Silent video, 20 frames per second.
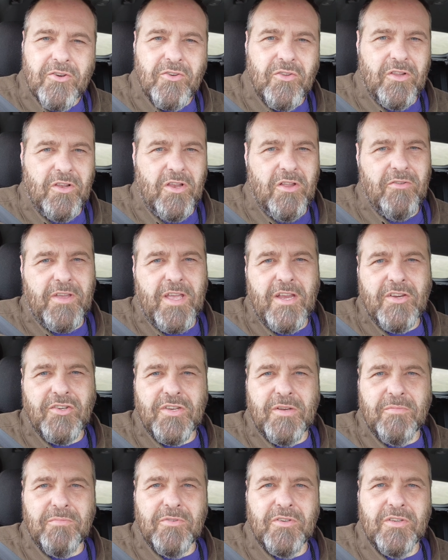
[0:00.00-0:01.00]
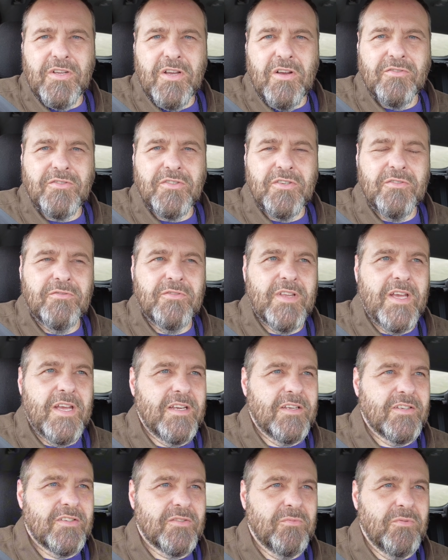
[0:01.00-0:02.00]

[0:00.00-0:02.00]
another location I'm going to go to next,